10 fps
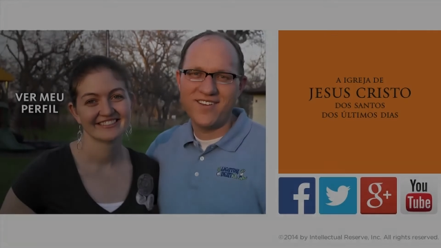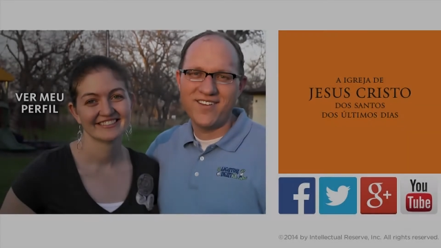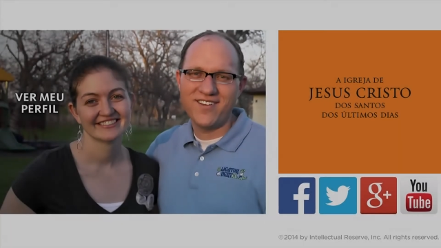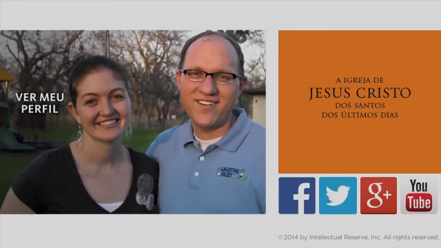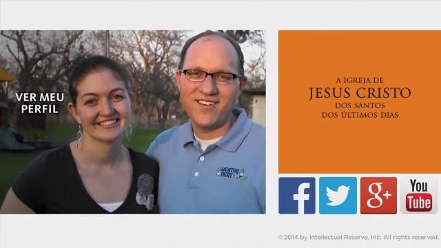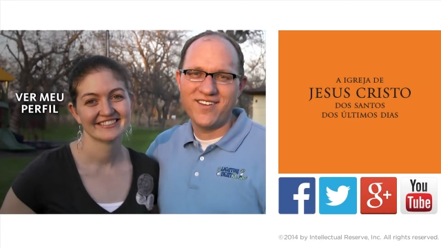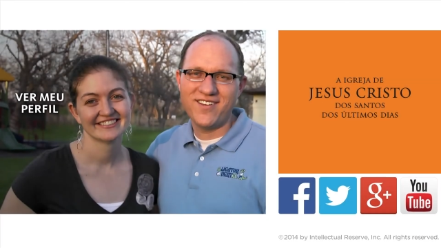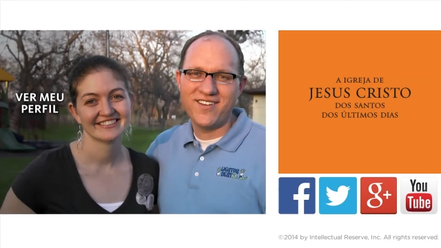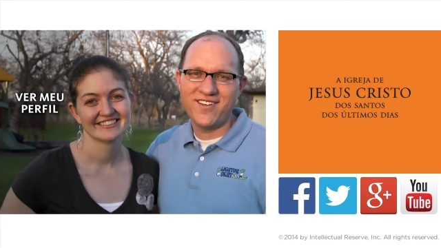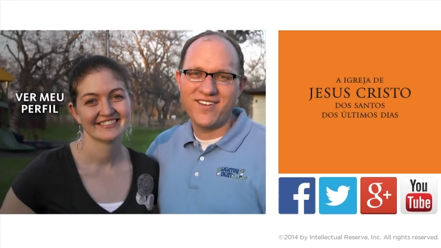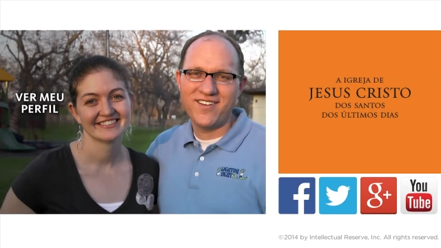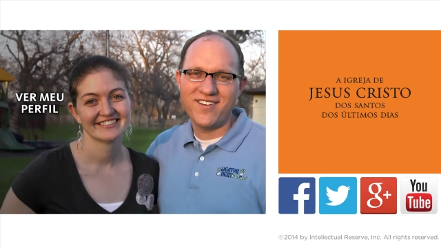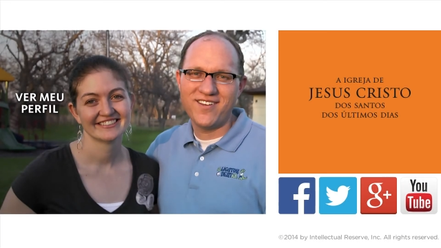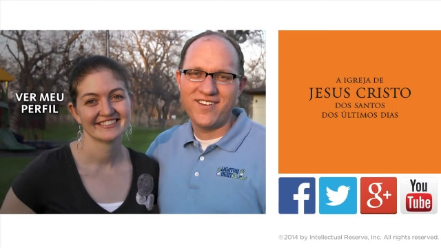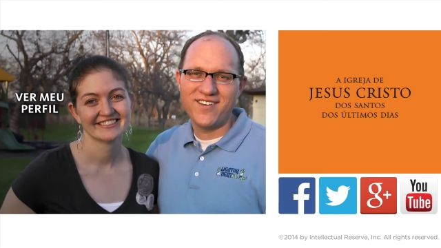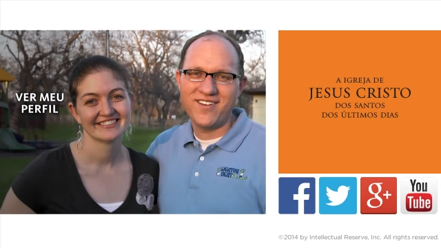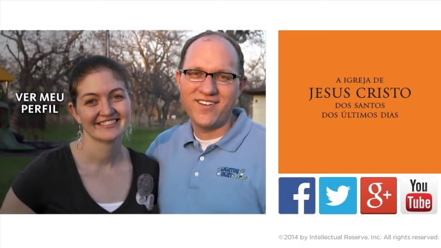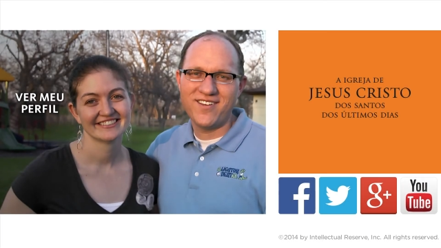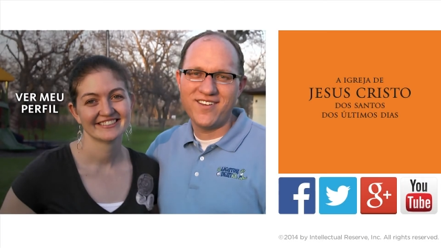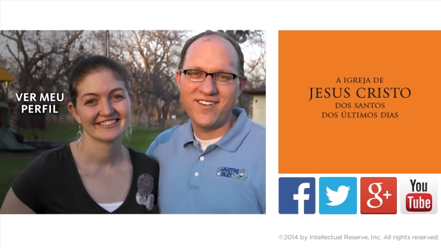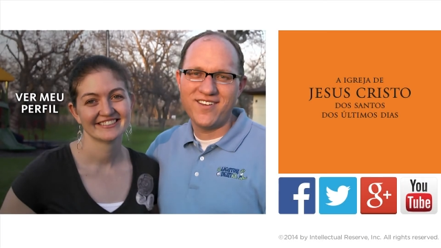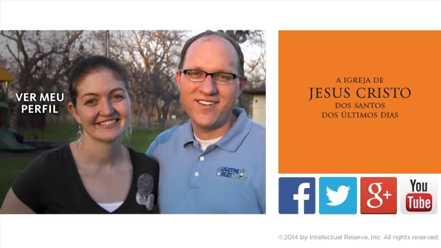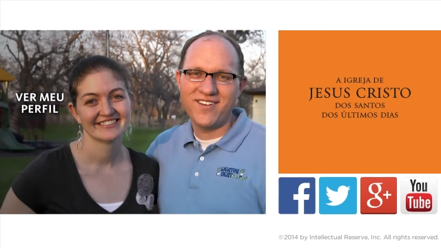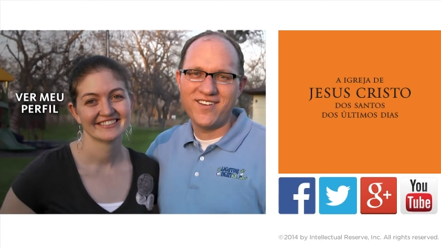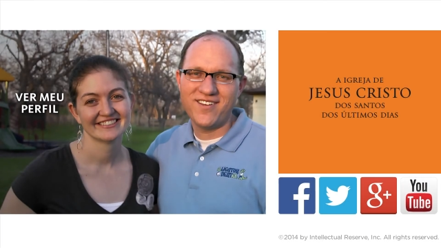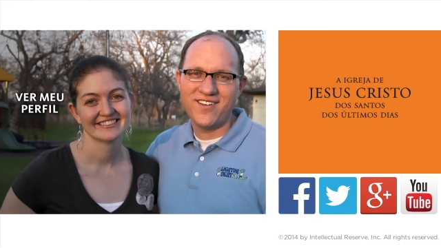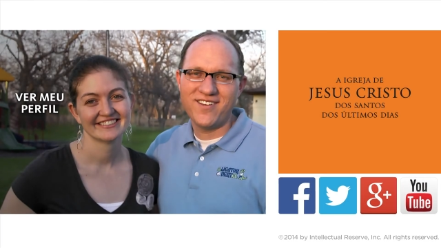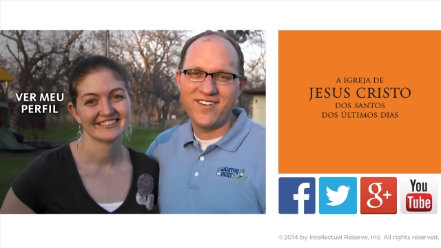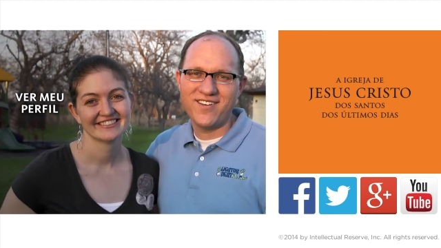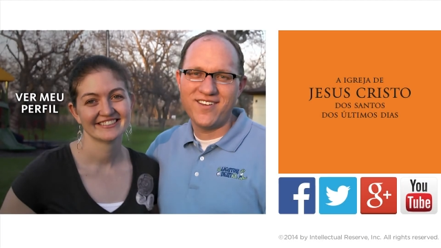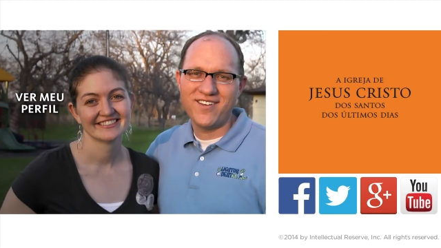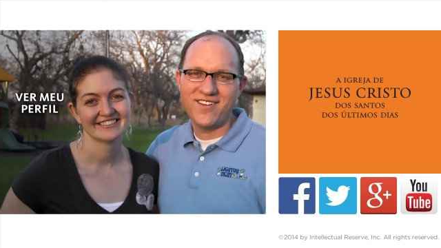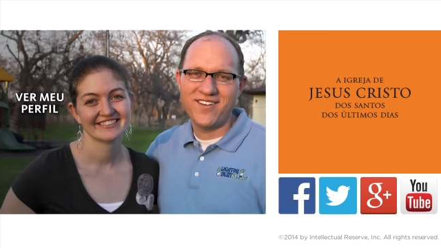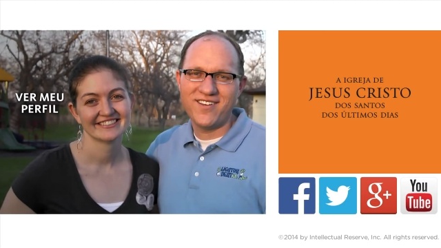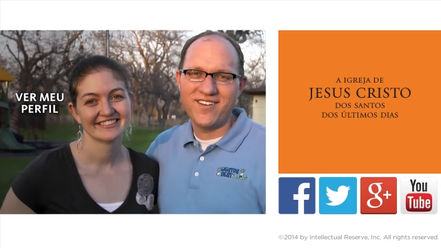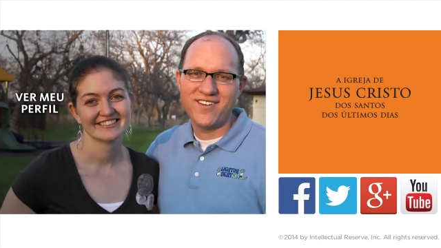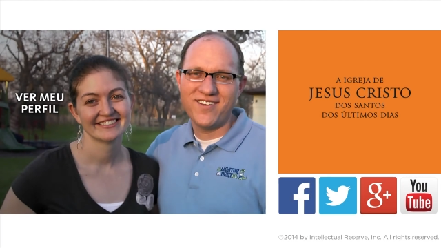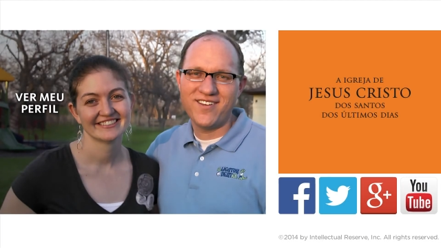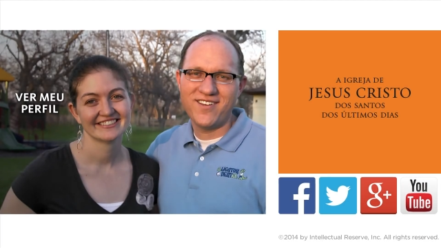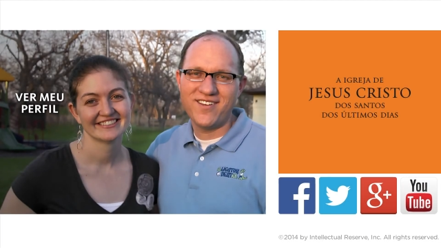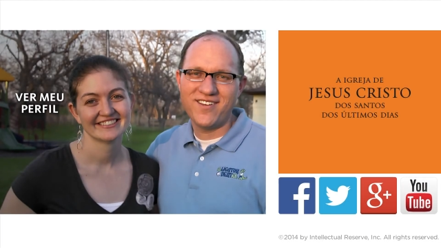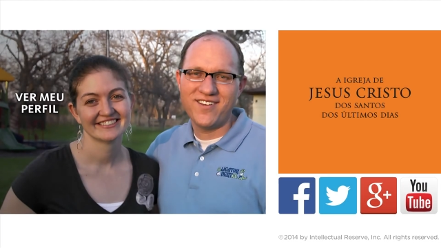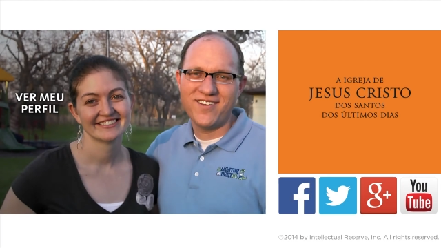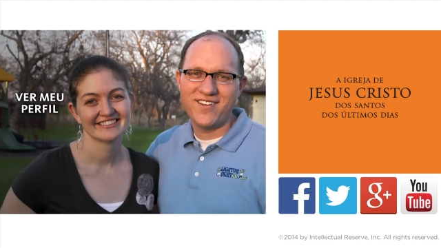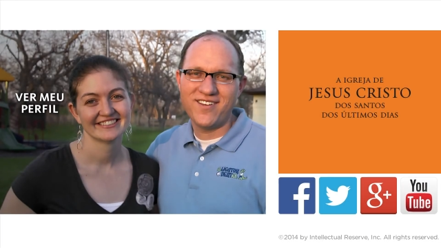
(no one is talking)